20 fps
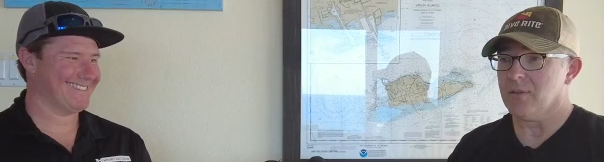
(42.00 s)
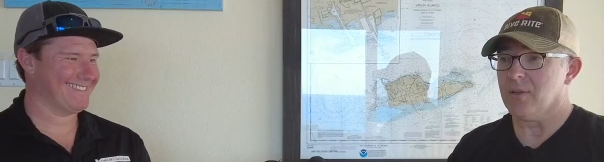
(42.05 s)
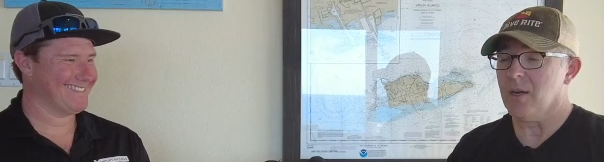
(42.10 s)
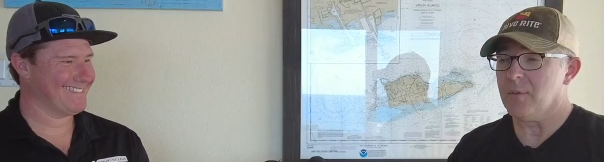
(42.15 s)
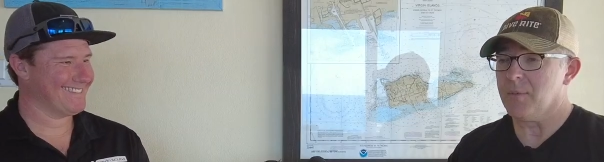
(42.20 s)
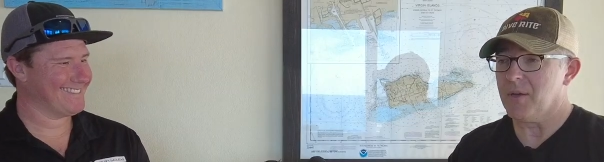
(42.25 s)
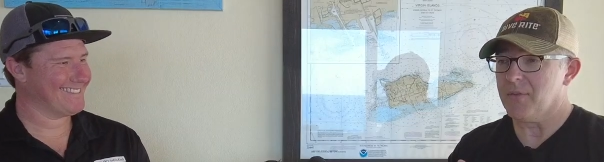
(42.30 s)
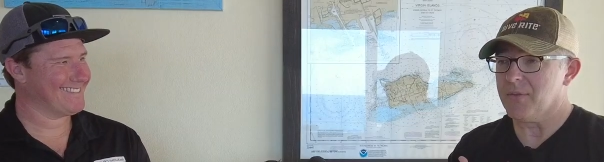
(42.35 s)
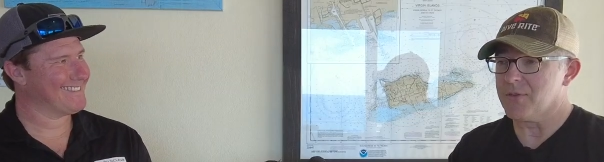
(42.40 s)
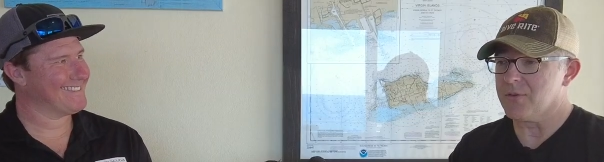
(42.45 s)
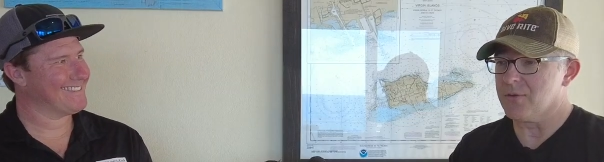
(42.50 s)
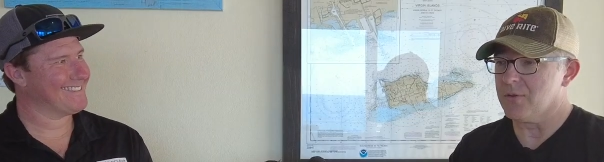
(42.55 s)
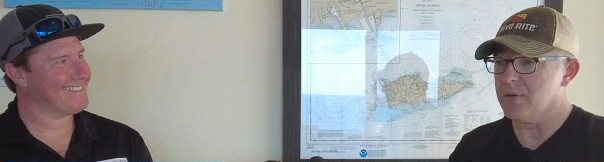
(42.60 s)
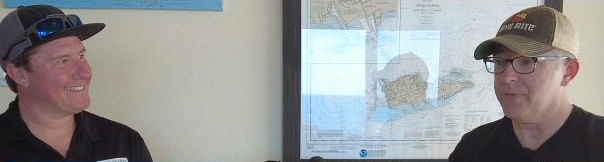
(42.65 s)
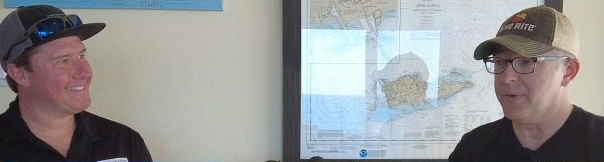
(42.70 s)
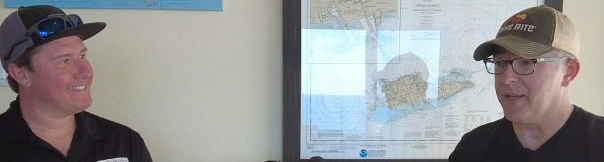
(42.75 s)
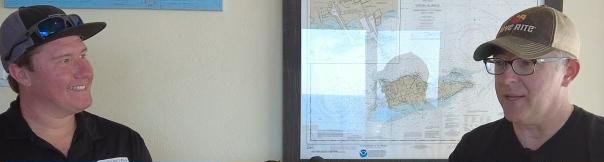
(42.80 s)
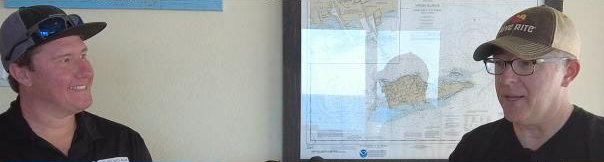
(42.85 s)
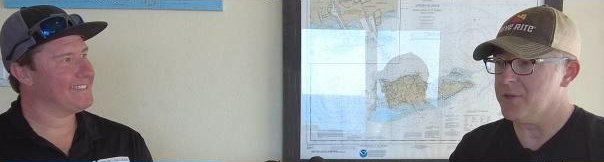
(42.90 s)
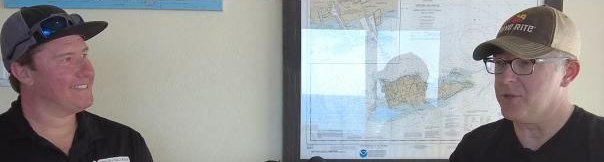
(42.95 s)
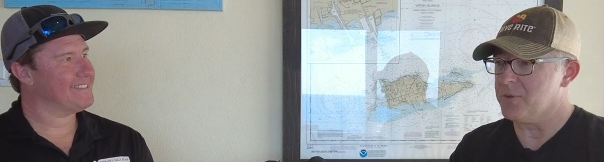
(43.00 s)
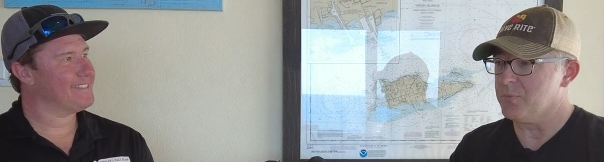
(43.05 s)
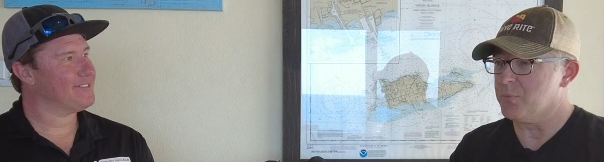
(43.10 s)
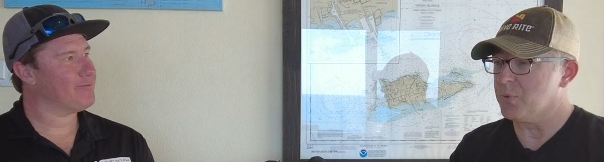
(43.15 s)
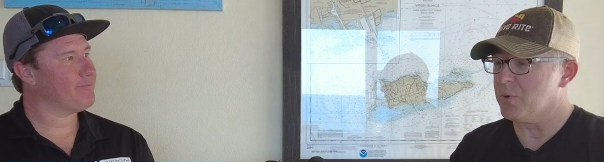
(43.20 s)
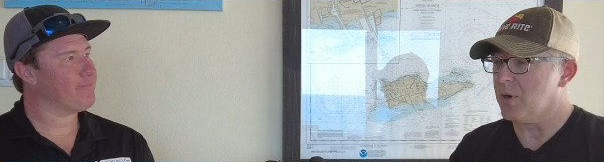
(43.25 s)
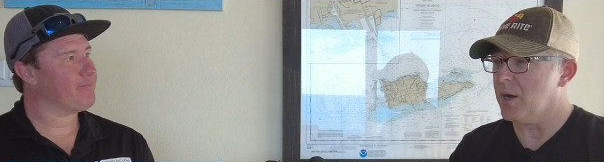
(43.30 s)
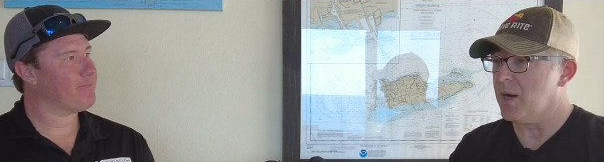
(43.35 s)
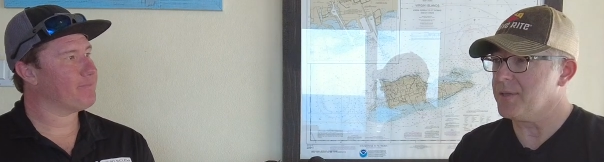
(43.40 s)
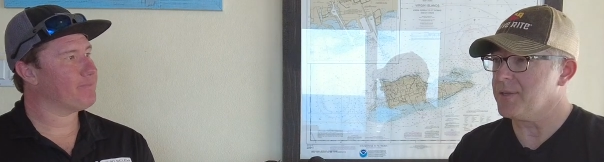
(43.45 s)
Speaker 1: Talk about the certification
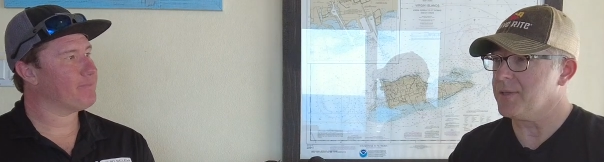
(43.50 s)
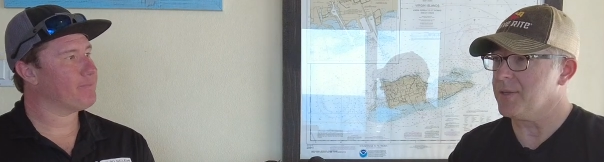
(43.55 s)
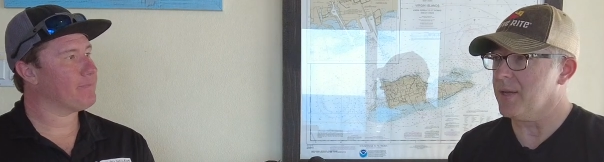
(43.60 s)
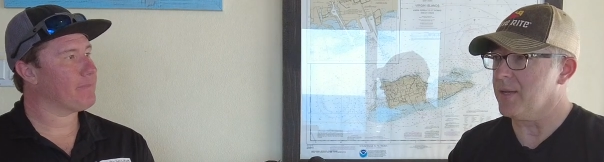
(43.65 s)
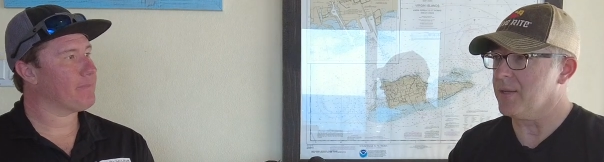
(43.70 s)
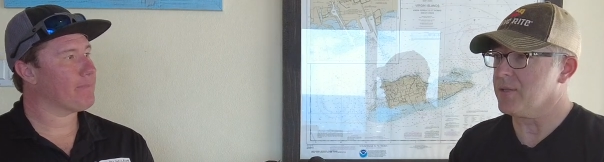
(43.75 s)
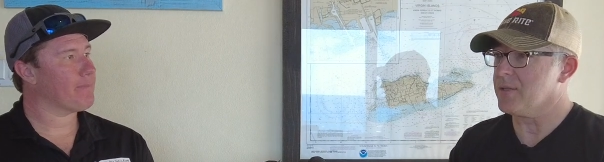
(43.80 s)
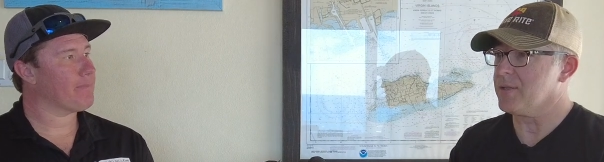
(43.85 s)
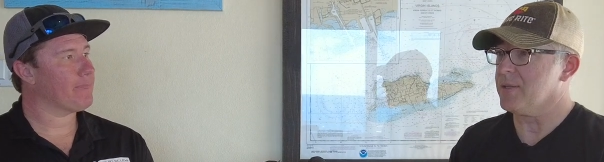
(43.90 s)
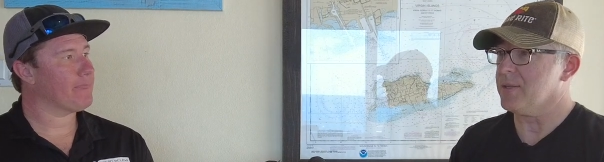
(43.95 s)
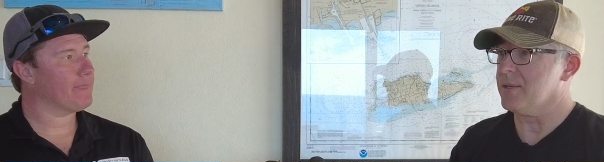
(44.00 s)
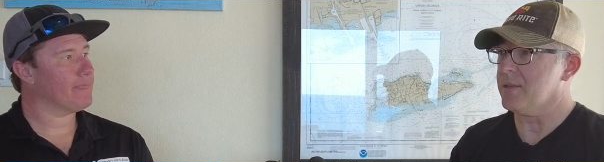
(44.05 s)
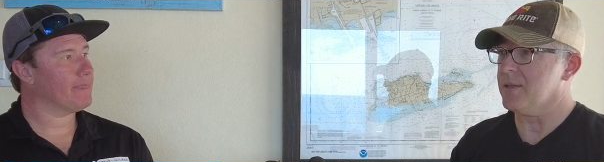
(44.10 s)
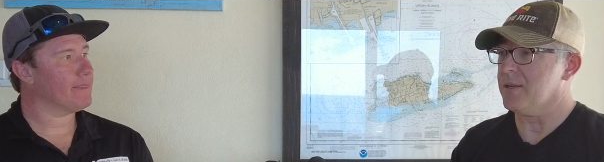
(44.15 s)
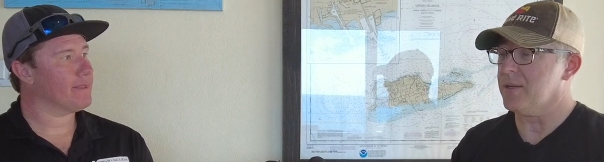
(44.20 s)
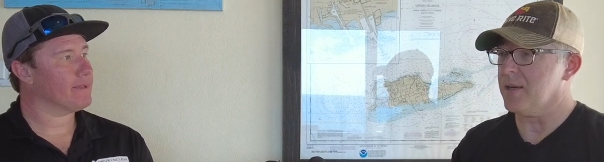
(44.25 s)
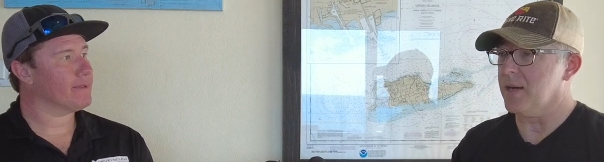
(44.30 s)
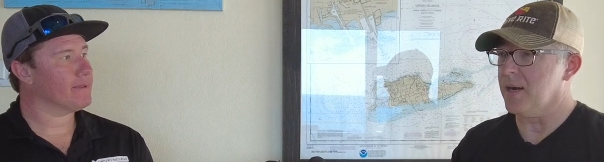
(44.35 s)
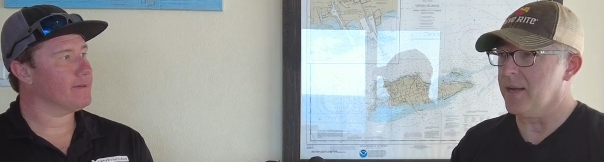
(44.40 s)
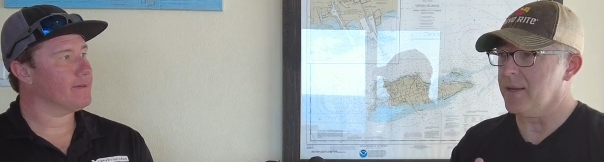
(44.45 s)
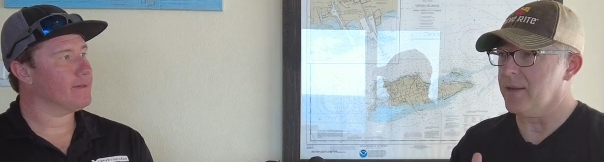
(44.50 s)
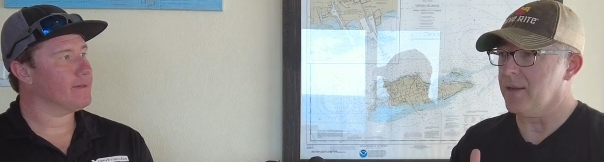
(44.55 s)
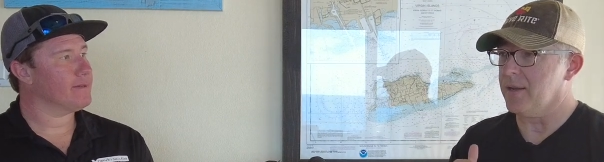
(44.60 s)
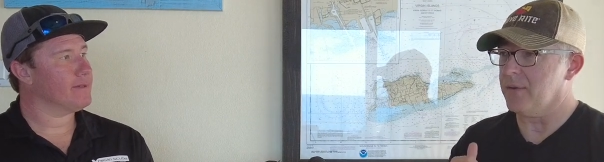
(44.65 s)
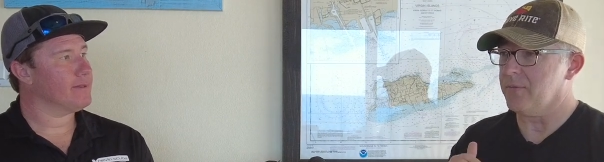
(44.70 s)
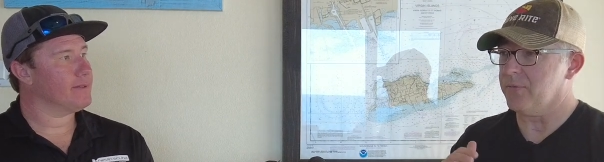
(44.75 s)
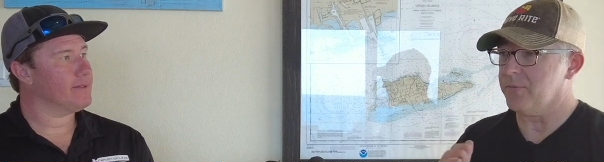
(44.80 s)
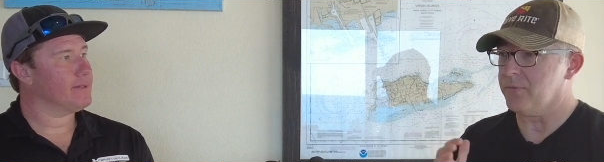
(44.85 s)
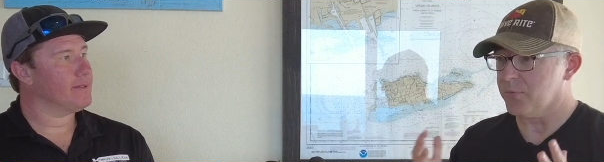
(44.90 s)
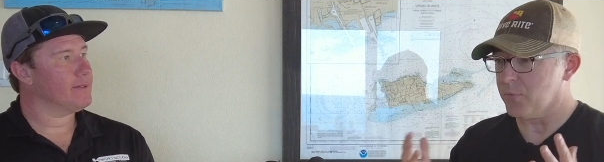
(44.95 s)
process. Uh, I,
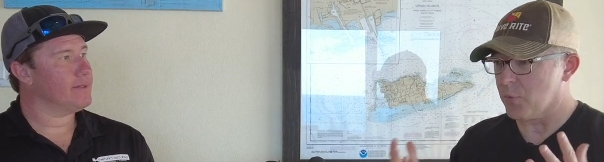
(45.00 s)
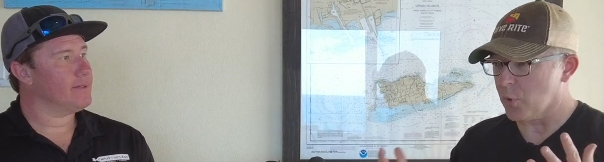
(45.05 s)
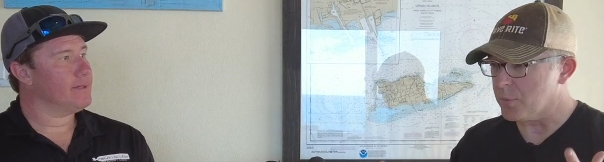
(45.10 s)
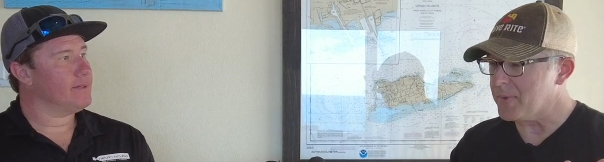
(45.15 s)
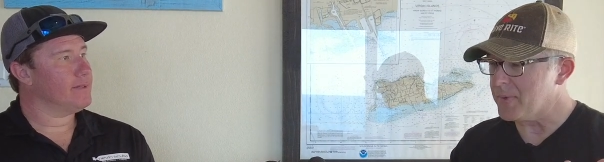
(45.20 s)
for